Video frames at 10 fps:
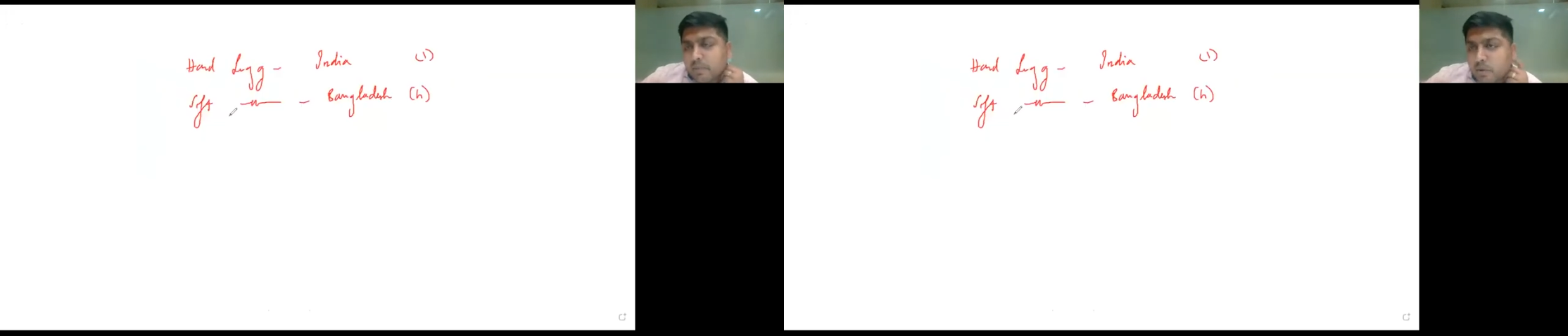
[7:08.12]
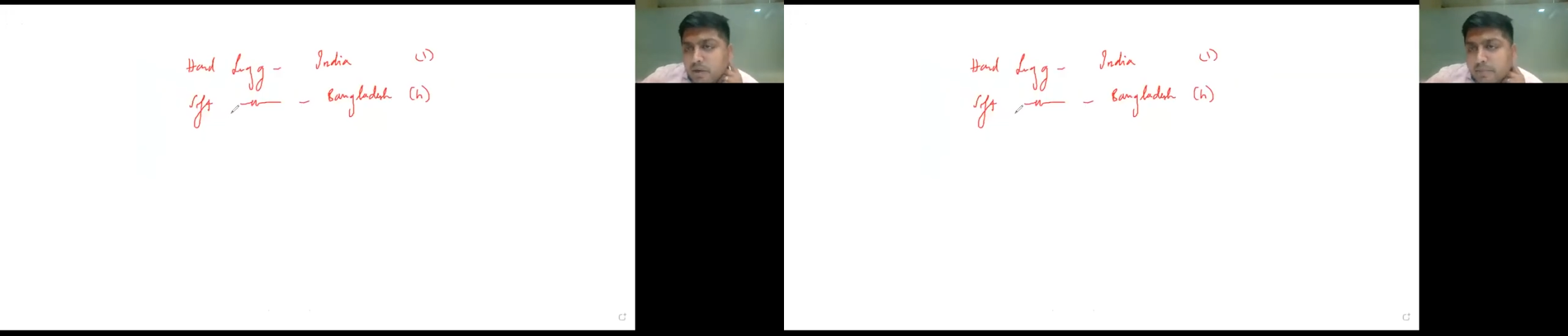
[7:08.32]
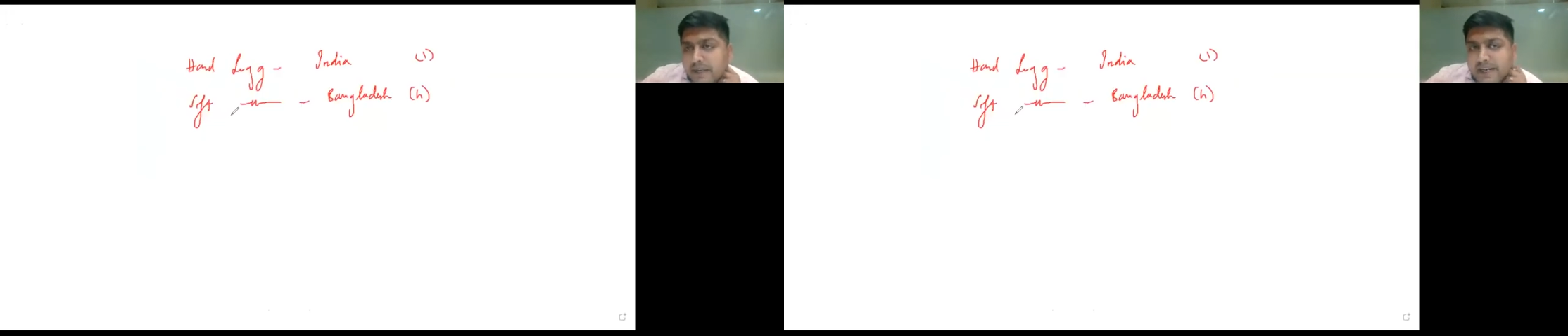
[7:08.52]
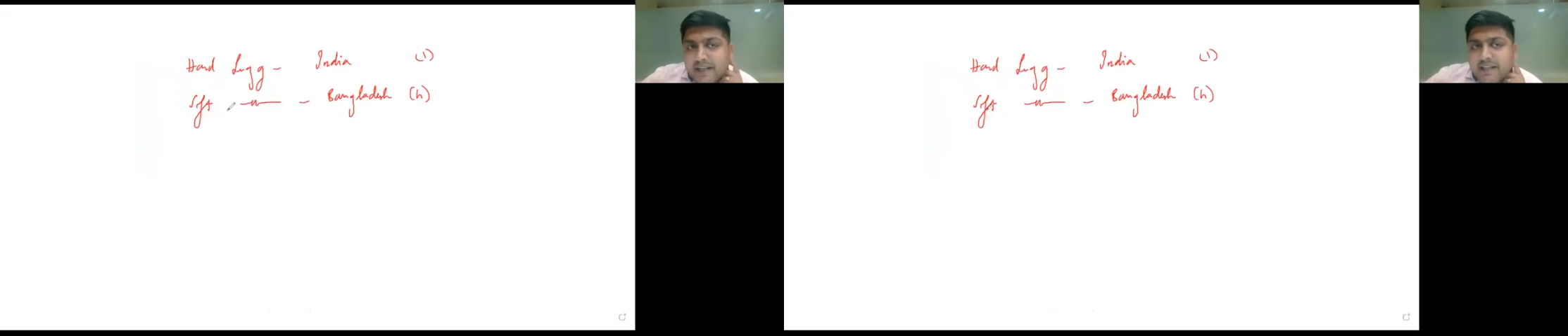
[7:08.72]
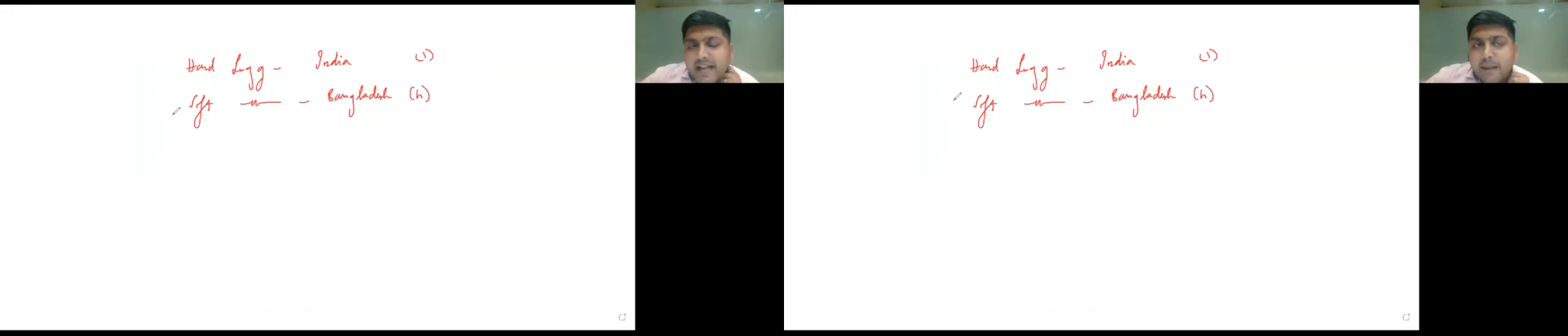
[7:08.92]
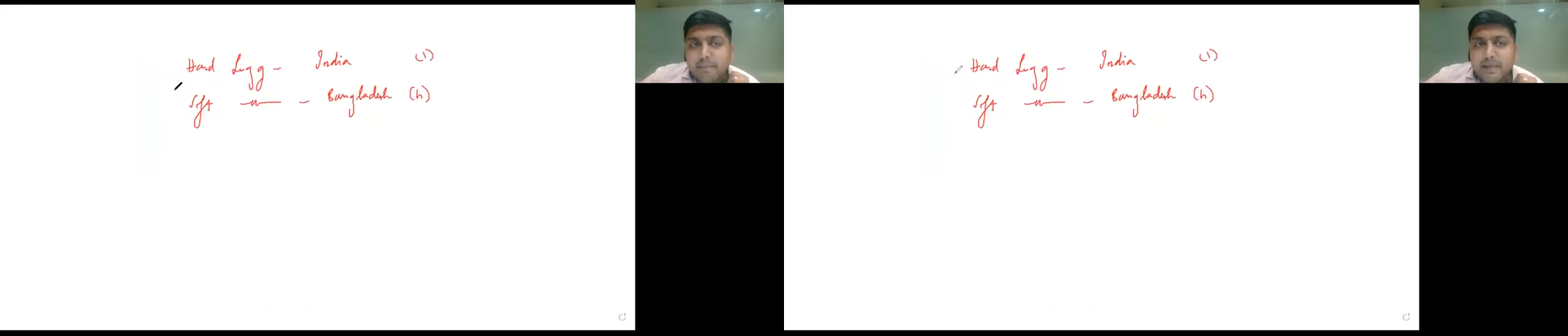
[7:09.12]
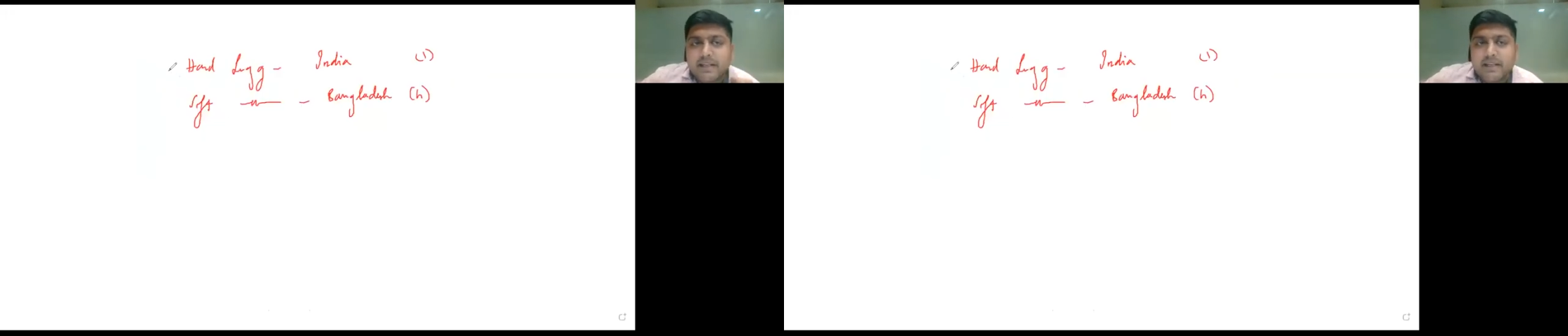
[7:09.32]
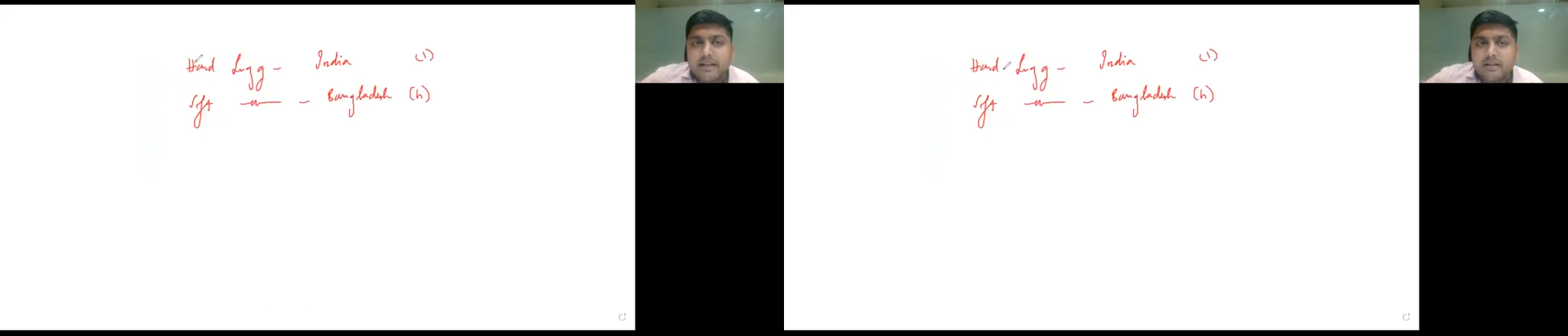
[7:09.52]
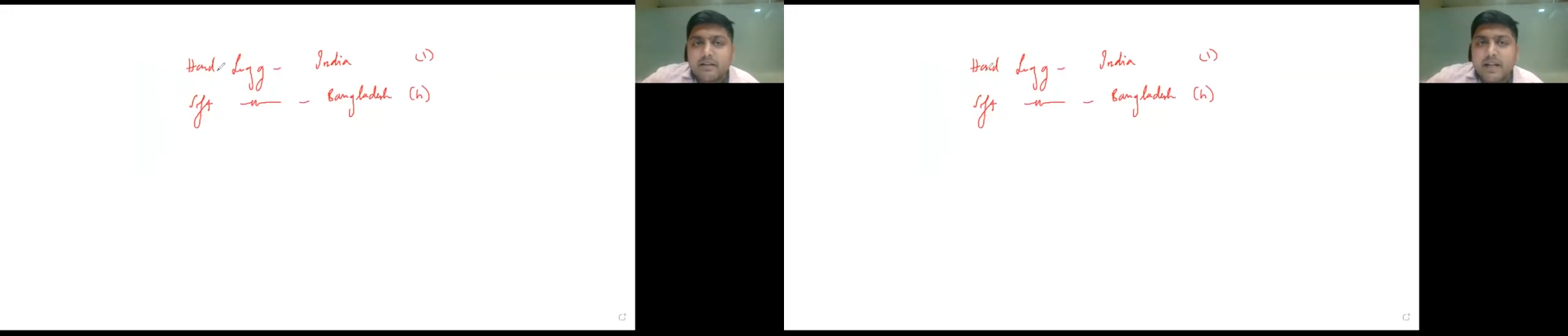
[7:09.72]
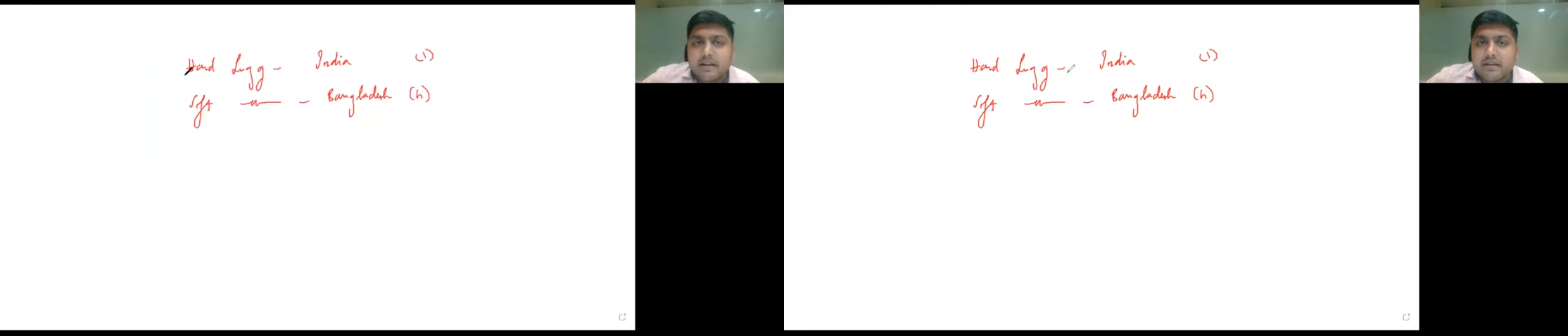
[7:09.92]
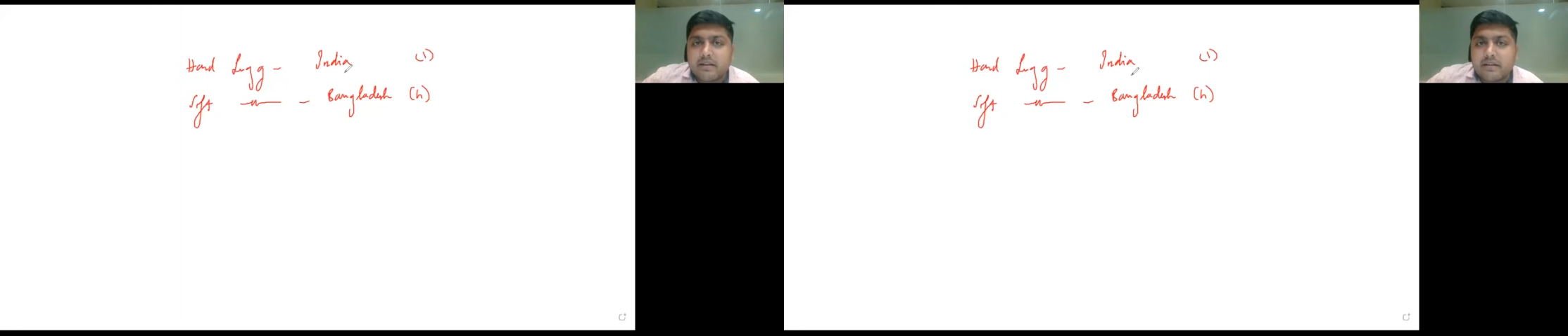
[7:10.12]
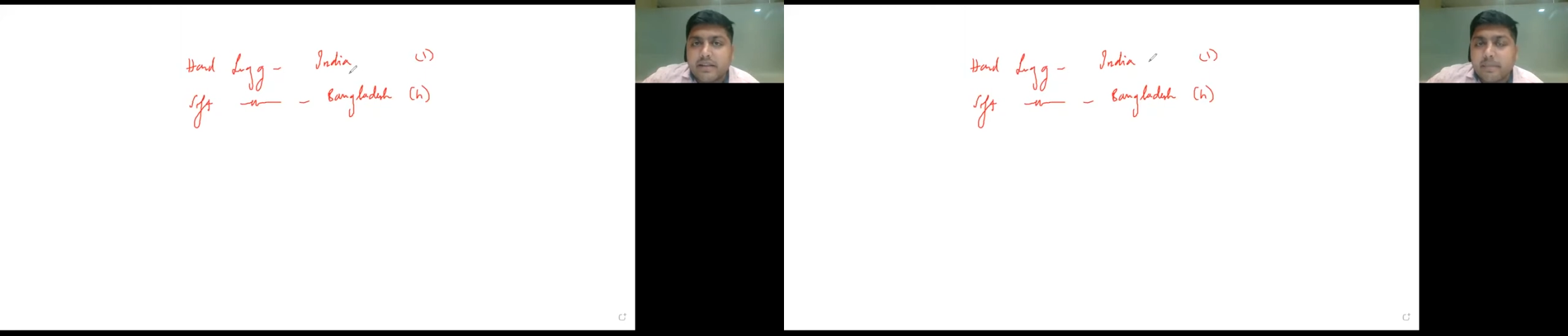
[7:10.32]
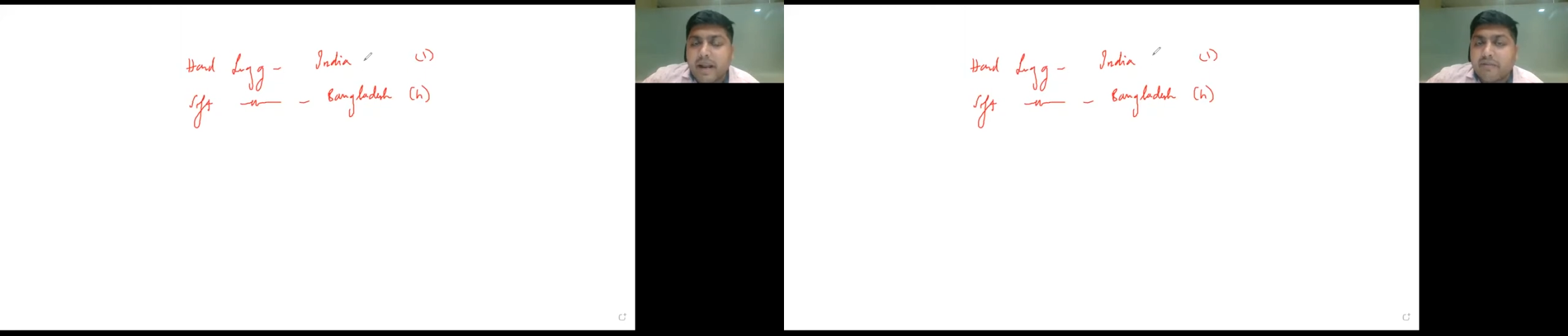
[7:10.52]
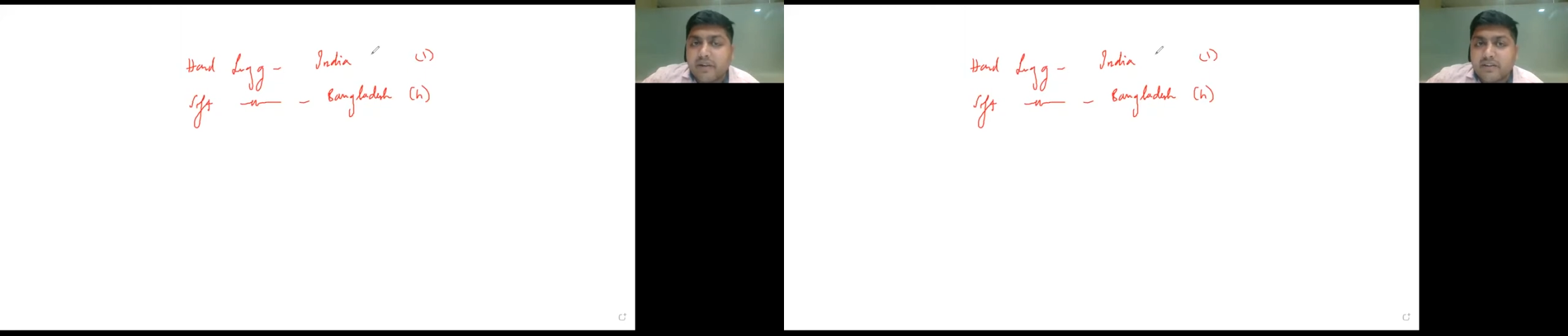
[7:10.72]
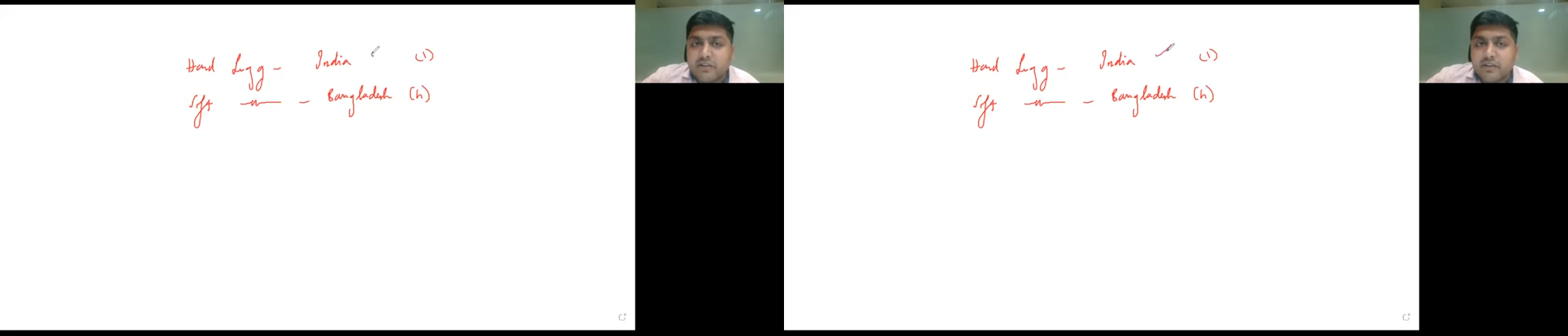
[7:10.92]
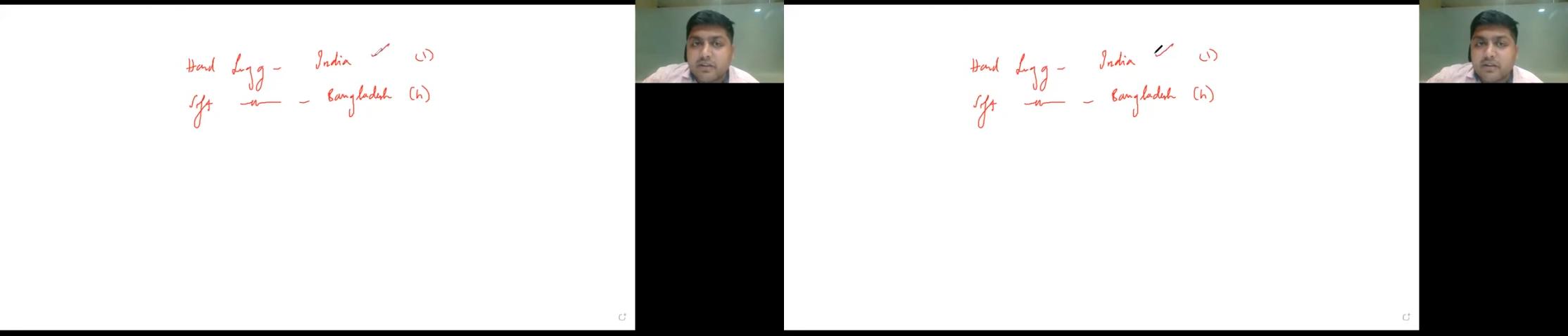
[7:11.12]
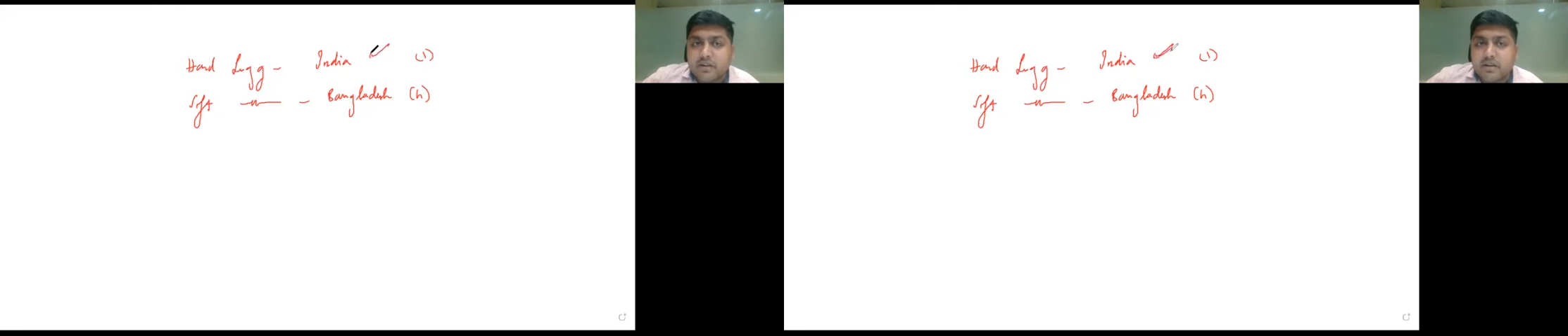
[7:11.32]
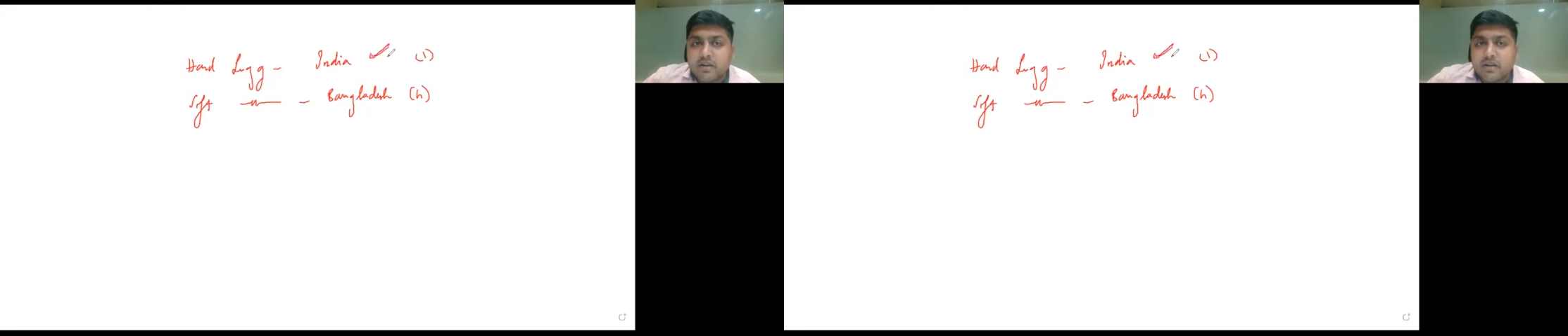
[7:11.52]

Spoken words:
promoter made it amply clear that they manufacture